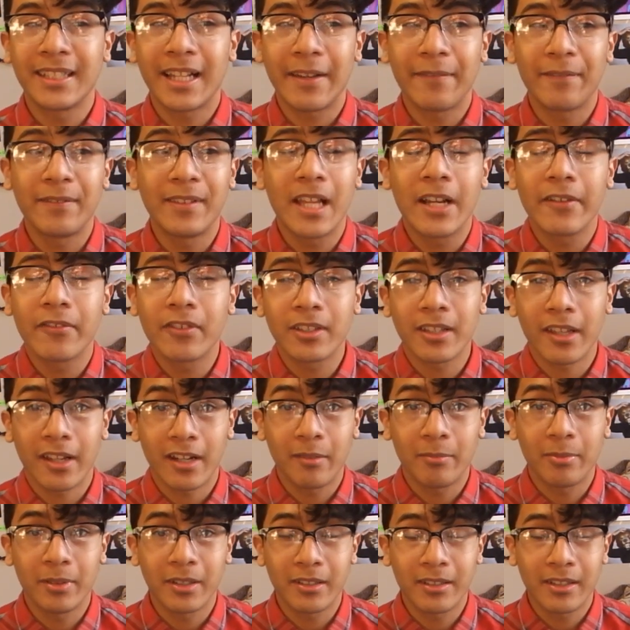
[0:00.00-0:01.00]
I've never thought
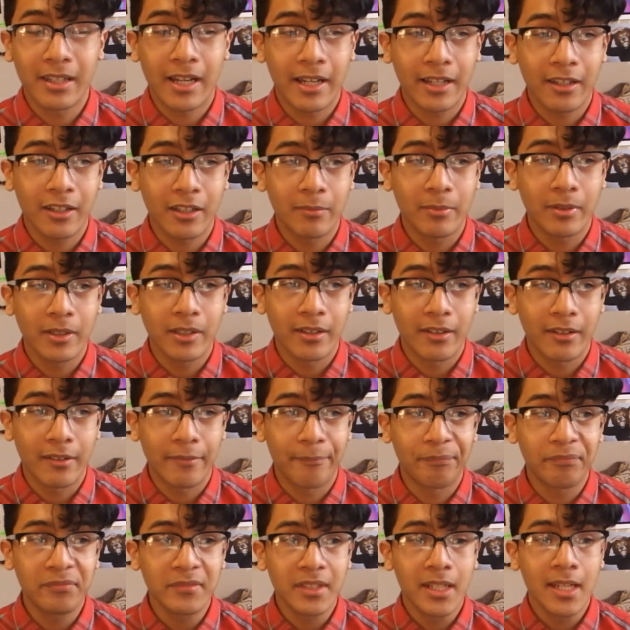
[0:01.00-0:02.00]
I could
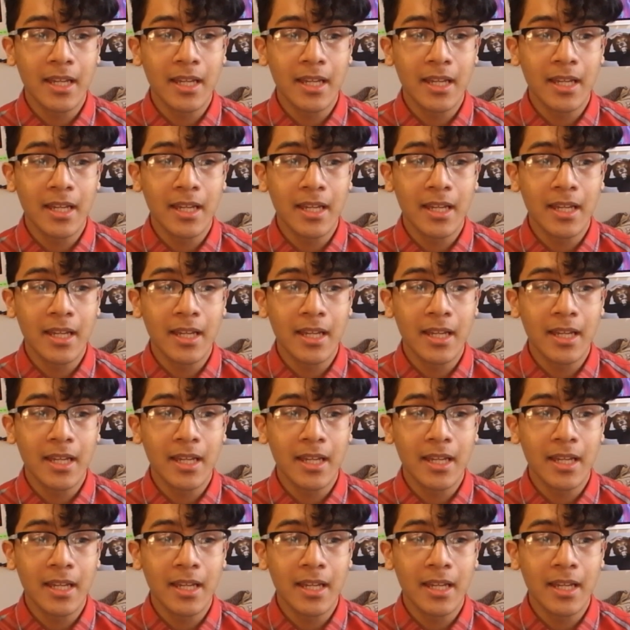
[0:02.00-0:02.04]
become.